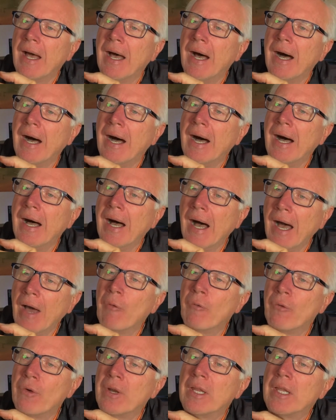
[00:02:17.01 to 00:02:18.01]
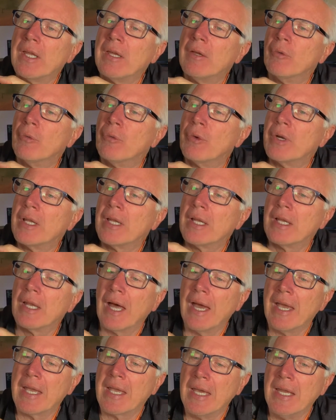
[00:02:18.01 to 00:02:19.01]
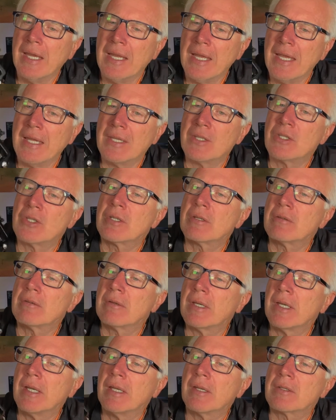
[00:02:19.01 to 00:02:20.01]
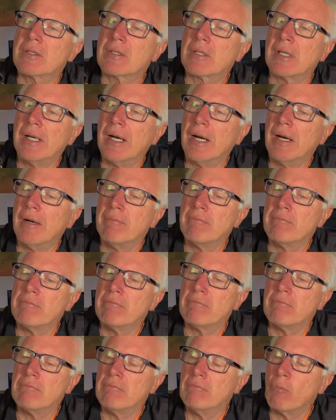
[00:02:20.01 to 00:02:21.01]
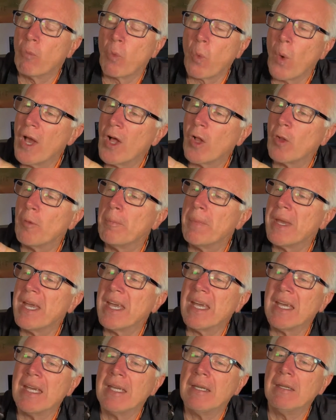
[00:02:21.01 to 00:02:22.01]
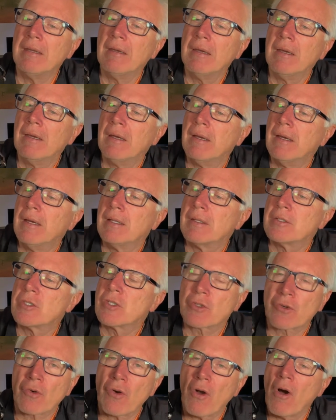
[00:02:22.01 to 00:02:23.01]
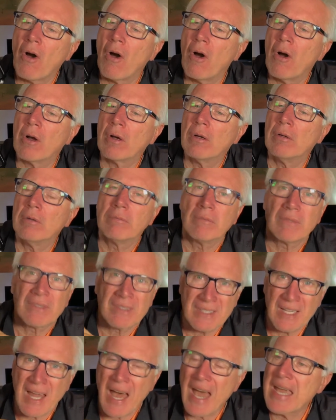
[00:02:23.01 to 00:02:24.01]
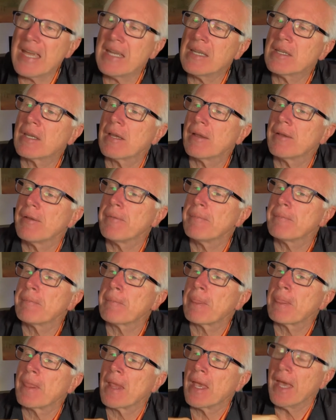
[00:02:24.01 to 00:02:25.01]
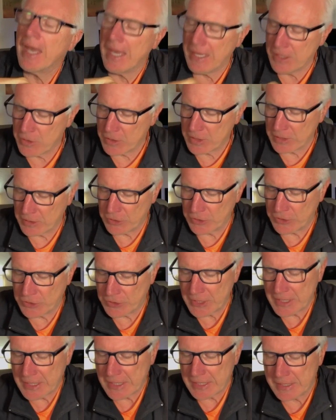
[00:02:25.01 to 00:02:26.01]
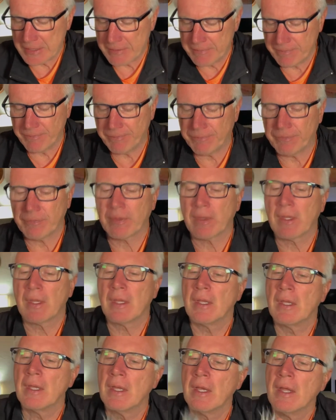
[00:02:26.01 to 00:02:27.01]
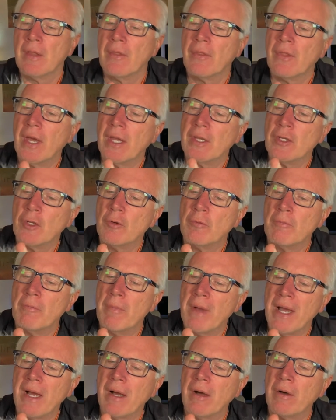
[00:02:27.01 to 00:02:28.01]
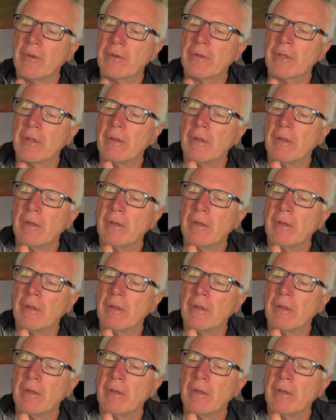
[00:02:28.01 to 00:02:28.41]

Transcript: I really, really like it. It's well made, strong, light. And you can see that you mount